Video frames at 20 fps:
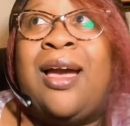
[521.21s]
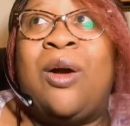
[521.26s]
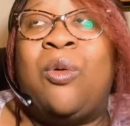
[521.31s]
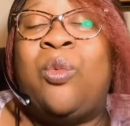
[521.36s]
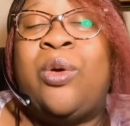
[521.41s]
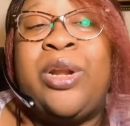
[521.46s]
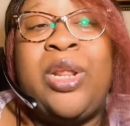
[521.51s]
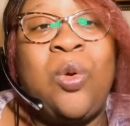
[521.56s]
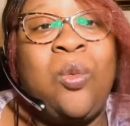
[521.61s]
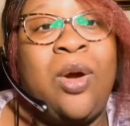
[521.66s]

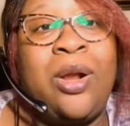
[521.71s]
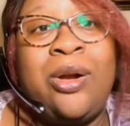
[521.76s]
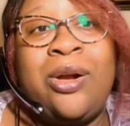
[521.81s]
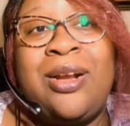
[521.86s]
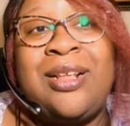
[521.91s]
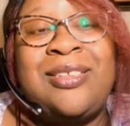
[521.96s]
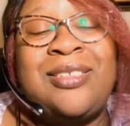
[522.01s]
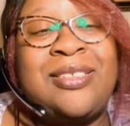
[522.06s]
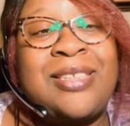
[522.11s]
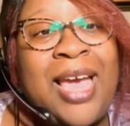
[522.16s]
What do you want
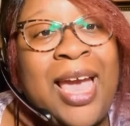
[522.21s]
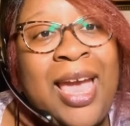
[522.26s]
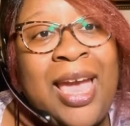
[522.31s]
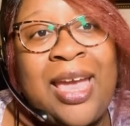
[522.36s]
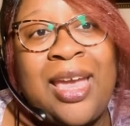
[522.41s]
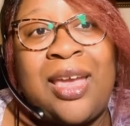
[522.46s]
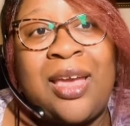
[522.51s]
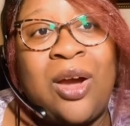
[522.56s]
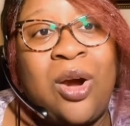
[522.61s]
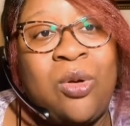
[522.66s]
her to
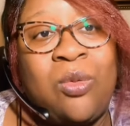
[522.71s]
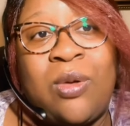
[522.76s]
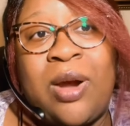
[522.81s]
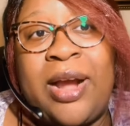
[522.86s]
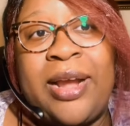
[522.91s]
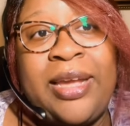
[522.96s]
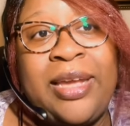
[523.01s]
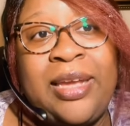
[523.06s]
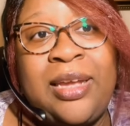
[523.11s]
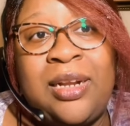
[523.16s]
say,
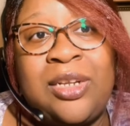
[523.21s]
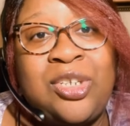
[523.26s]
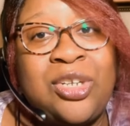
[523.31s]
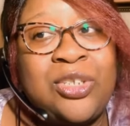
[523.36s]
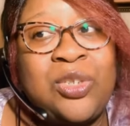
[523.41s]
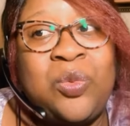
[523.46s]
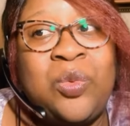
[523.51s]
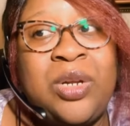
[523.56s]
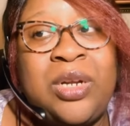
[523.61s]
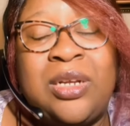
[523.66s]
Orion? She
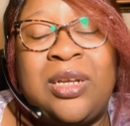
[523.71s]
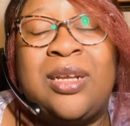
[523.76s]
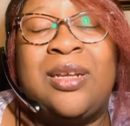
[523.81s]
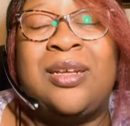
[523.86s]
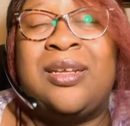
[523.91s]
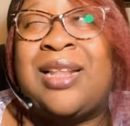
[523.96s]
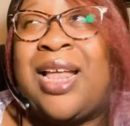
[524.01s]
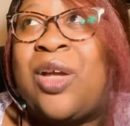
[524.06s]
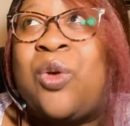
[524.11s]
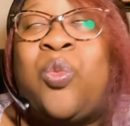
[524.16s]
doesn't want to,
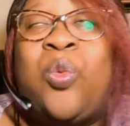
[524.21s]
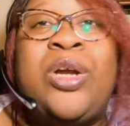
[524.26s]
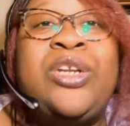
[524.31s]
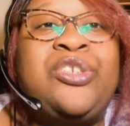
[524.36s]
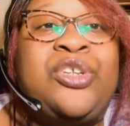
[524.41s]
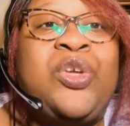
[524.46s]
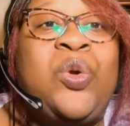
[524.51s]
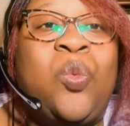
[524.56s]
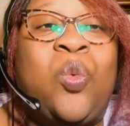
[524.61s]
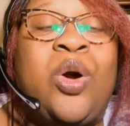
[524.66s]
like,
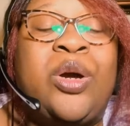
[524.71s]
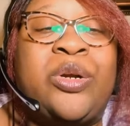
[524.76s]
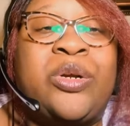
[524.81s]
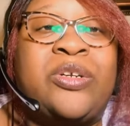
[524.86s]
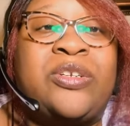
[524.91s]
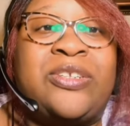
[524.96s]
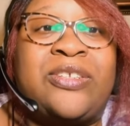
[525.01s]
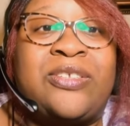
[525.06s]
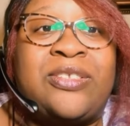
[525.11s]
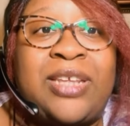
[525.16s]
what do you want
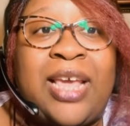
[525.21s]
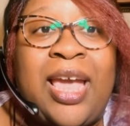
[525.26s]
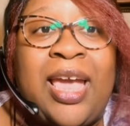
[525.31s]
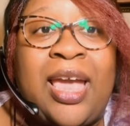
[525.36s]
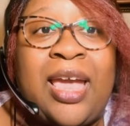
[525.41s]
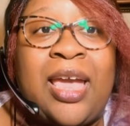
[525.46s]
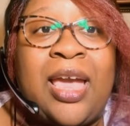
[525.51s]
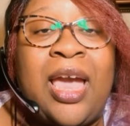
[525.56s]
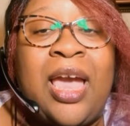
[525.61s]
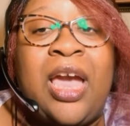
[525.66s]
her to
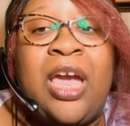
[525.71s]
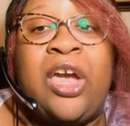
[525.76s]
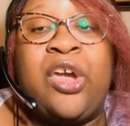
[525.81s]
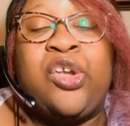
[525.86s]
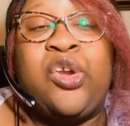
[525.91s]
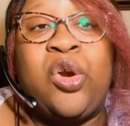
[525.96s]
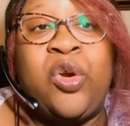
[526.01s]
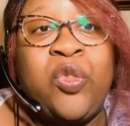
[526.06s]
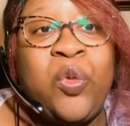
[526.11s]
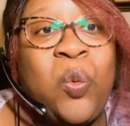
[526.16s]
say?
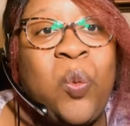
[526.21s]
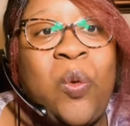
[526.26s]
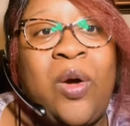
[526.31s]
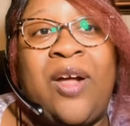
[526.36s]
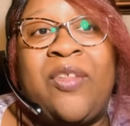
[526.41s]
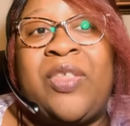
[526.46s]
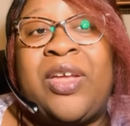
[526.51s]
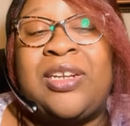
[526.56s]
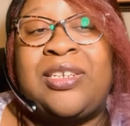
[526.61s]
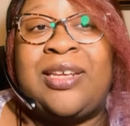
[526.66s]
You're the
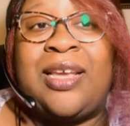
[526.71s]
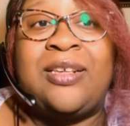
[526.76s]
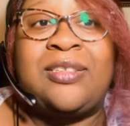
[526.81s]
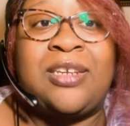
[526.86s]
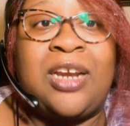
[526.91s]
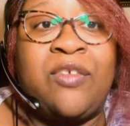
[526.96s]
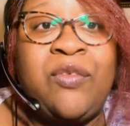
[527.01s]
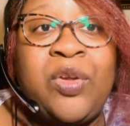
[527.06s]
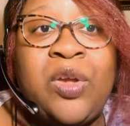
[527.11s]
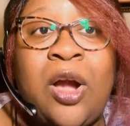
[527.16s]
one that
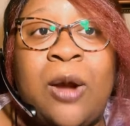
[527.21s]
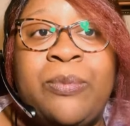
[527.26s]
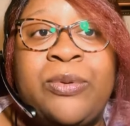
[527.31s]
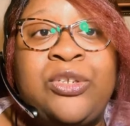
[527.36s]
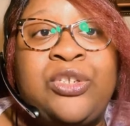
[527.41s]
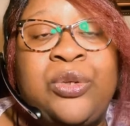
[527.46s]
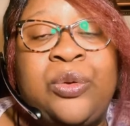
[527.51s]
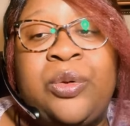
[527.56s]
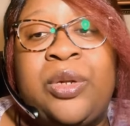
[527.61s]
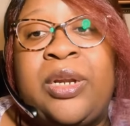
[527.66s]
takes every
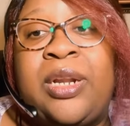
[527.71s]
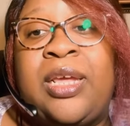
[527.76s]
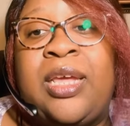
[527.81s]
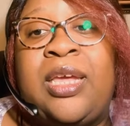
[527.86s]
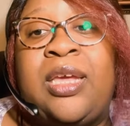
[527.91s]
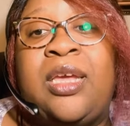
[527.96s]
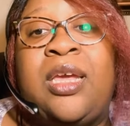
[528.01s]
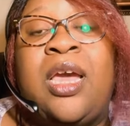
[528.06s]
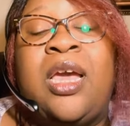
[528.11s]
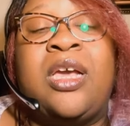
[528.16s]

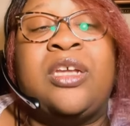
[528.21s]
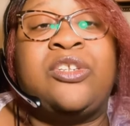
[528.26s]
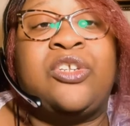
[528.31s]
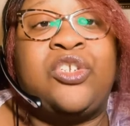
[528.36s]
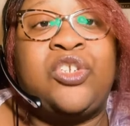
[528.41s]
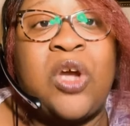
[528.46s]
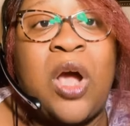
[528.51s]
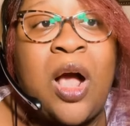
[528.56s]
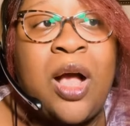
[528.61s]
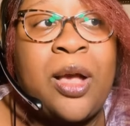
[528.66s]
opportunity
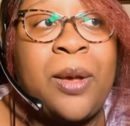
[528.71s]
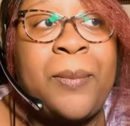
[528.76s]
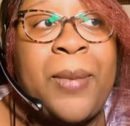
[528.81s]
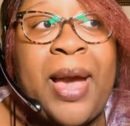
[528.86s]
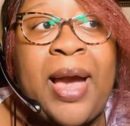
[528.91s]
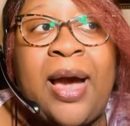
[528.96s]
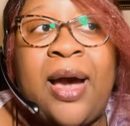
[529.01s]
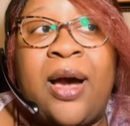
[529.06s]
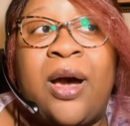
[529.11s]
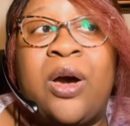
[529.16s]
to talk
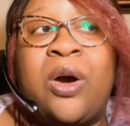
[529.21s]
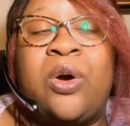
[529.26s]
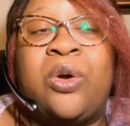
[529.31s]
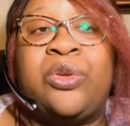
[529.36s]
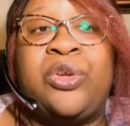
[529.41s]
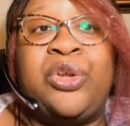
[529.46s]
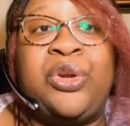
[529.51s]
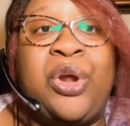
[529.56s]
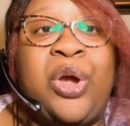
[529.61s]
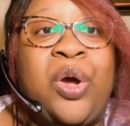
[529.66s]

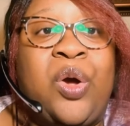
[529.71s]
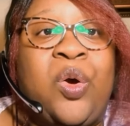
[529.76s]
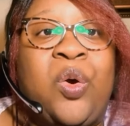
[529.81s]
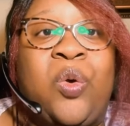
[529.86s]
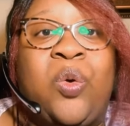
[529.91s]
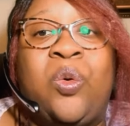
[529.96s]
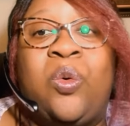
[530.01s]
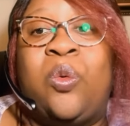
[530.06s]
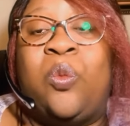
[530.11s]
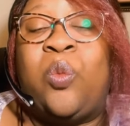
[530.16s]
about, you
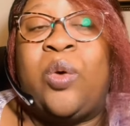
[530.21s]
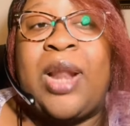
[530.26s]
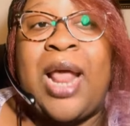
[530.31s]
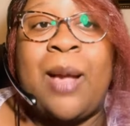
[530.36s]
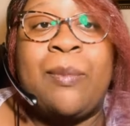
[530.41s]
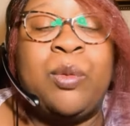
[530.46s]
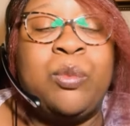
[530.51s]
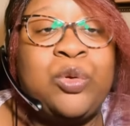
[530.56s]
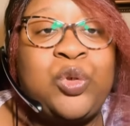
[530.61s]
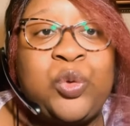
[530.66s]
know, what
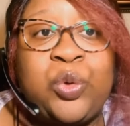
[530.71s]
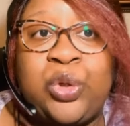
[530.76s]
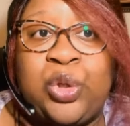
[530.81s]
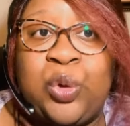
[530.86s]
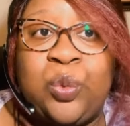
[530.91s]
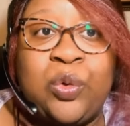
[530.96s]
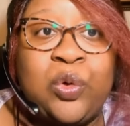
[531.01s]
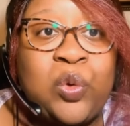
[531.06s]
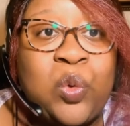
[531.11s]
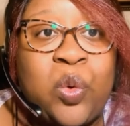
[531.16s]
happened between
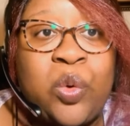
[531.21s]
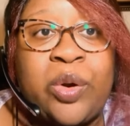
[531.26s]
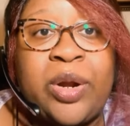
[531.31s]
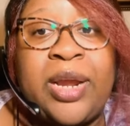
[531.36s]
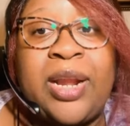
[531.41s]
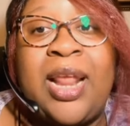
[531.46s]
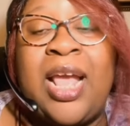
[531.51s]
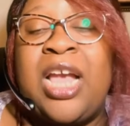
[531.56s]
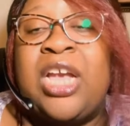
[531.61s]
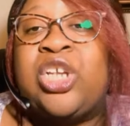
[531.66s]
you and
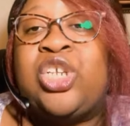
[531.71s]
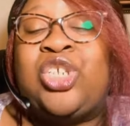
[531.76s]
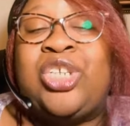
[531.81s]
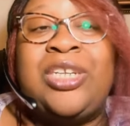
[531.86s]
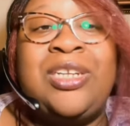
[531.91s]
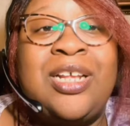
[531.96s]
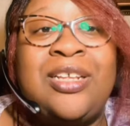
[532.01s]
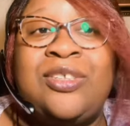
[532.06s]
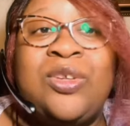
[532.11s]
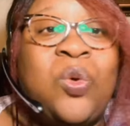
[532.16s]
Lauren.
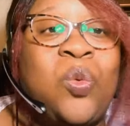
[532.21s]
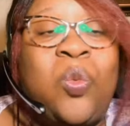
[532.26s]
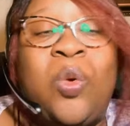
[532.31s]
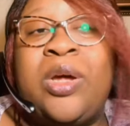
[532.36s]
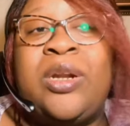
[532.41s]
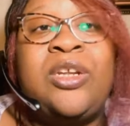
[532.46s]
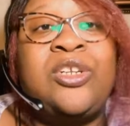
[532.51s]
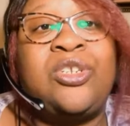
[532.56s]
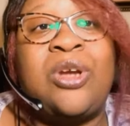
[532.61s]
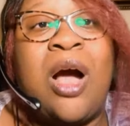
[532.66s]
She doesn't
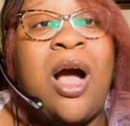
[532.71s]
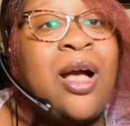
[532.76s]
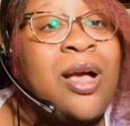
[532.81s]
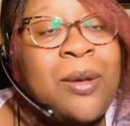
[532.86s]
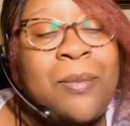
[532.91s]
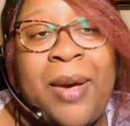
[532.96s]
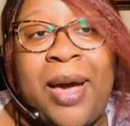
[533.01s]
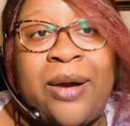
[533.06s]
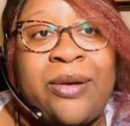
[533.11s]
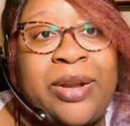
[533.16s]
want to
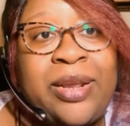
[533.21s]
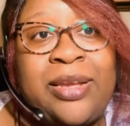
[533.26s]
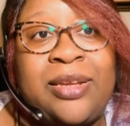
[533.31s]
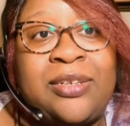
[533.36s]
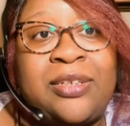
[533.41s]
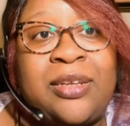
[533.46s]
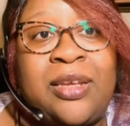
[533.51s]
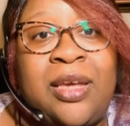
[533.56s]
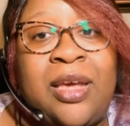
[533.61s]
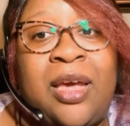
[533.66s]
talk about
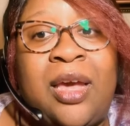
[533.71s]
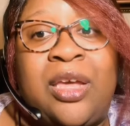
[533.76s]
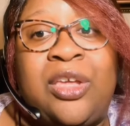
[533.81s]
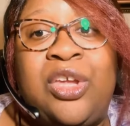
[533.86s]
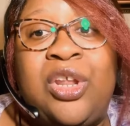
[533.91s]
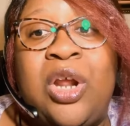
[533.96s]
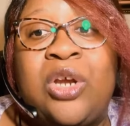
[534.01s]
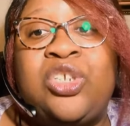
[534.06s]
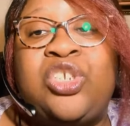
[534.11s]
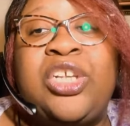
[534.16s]
it.
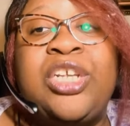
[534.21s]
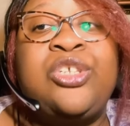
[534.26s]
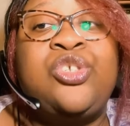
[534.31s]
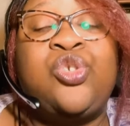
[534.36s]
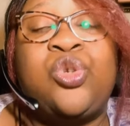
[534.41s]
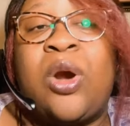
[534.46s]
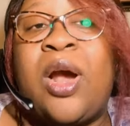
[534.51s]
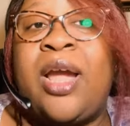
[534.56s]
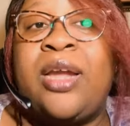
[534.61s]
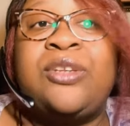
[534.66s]
You know,
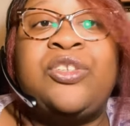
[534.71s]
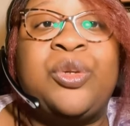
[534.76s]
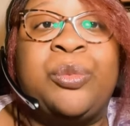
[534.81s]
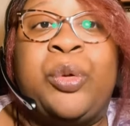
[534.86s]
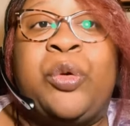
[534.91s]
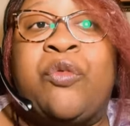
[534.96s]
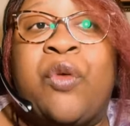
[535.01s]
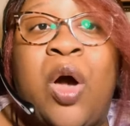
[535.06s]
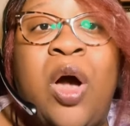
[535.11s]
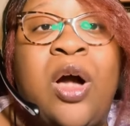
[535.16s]
she's trying to
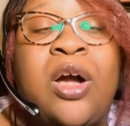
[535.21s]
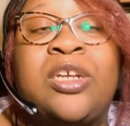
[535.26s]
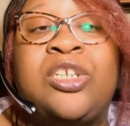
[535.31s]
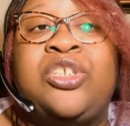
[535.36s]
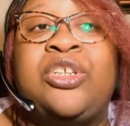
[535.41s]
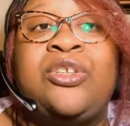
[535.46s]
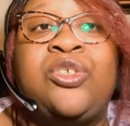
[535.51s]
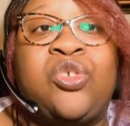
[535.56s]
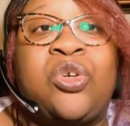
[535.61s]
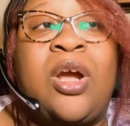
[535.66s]
move on.
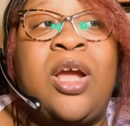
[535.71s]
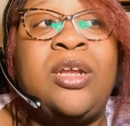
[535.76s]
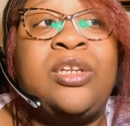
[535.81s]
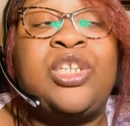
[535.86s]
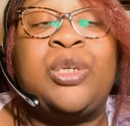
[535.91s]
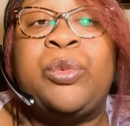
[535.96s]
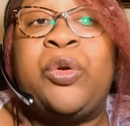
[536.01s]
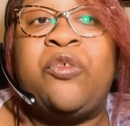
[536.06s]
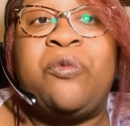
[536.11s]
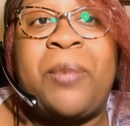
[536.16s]
She's trying
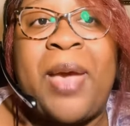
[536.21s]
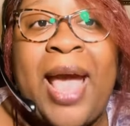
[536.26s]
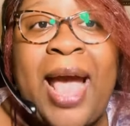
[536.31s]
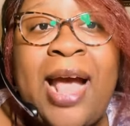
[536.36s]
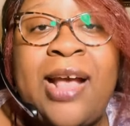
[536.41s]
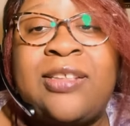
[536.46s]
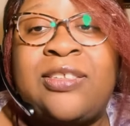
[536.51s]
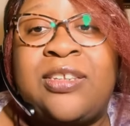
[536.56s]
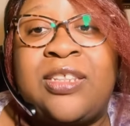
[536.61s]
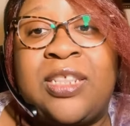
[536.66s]
to move
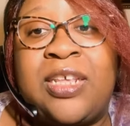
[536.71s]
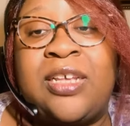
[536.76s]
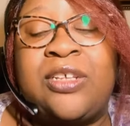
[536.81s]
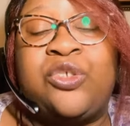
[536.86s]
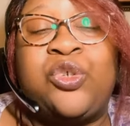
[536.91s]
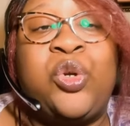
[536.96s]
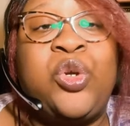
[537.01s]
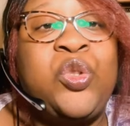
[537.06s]
past this.